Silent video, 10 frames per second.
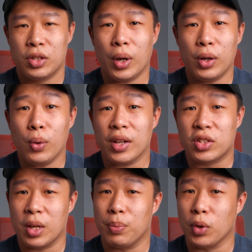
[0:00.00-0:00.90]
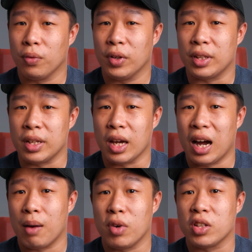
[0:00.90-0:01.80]
So I know I skipped over the
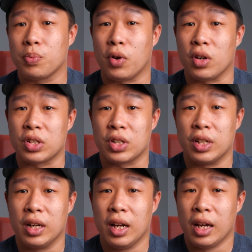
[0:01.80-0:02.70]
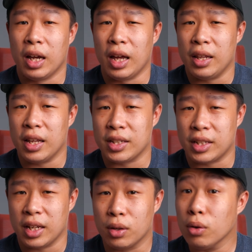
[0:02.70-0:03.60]
armrest portion, and
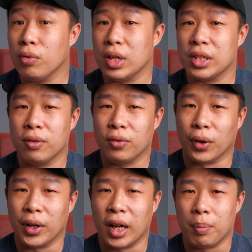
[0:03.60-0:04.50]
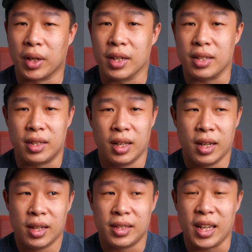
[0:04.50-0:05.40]
there's a good reason for that,
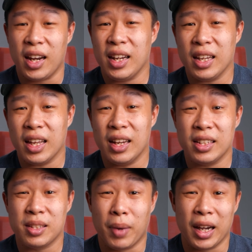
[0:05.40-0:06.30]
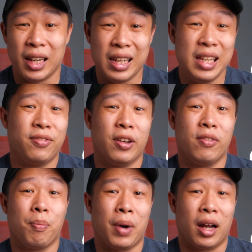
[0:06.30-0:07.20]
because sadly it is my least
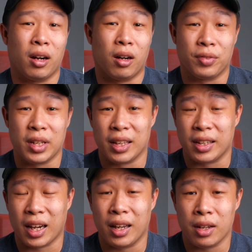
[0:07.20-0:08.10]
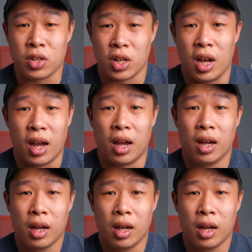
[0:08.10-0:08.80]
favorite part of the entire chair.